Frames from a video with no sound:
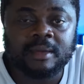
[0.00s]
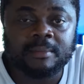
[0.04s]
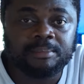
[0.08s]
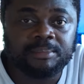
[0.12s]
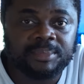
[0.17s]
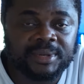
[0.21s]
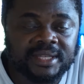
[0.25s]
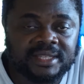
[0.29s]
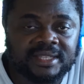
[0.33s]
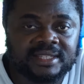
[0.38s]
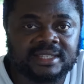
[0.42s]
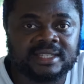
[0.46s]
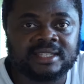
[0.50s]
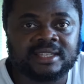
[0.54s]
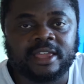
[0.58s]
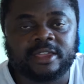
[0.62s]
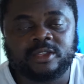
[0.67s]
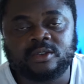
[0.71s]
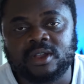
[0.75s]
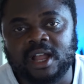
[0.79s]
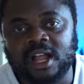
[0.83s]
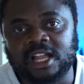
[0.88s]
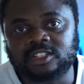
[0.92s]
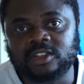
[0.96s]
A PC that
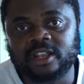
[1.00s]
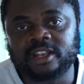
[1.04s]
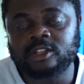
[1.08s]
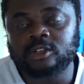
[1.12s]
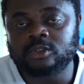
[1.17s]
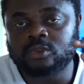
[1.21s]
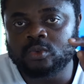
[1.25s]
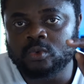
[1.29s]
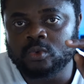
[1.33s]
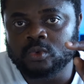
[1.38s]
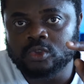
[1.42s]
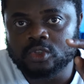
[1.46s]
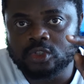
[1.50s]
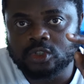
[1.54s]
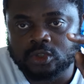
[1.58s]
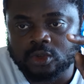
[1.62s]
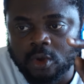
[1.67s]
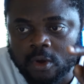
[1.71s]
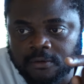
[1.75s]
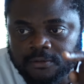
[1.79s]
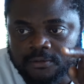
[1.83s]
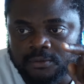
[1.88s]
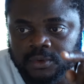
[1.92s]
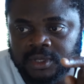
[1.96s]
you can actually do
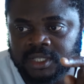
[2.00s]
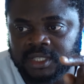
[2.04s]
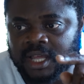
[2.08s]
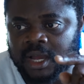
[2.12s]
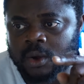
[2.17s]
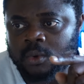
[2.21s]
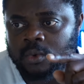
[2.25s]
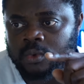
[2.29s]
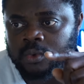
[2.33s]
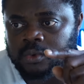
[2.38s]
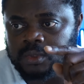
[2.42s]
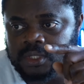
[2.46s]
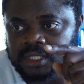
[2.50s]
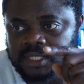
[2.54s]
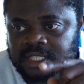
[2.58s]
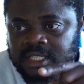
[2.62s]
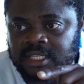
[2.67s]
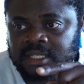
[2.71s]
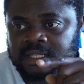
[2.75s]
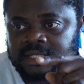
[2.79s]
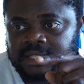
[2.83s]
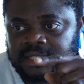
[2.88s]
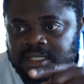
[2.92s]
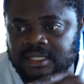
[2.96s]
stuff with that will
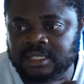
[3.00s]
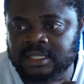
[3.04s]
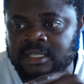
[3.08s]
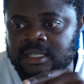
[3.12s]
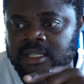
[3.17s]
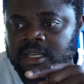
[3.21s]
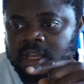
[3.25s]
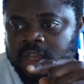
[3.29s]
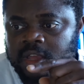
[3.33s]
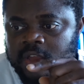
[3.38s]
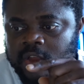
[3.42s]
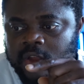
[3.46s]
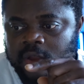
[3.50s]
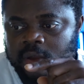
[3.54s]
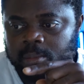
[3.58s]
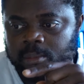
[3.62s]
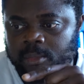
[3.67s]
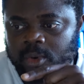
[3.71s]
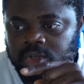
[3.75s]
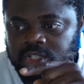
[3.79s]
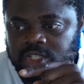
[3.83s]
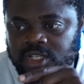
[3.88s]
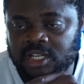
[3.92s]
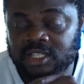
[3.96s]
still see
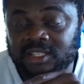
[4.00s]
much